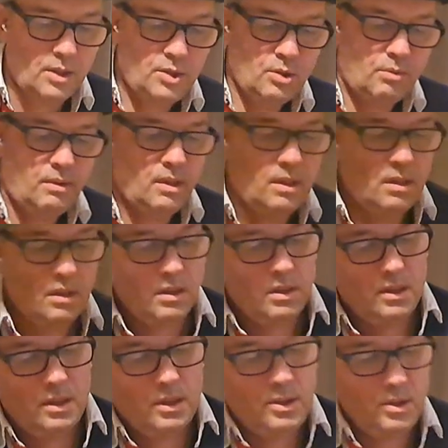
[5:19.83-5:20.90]
you
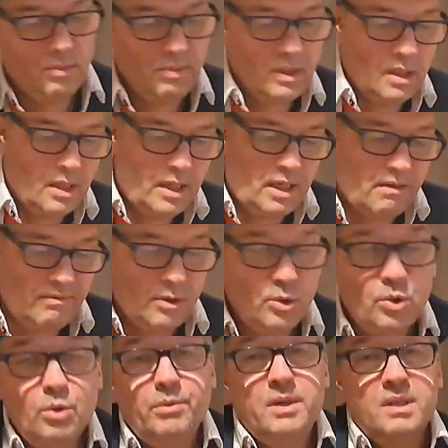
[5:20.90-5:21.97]
will uh, you will have
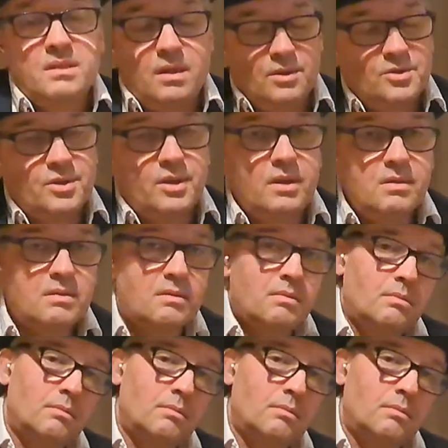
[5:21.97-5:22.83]
who is interested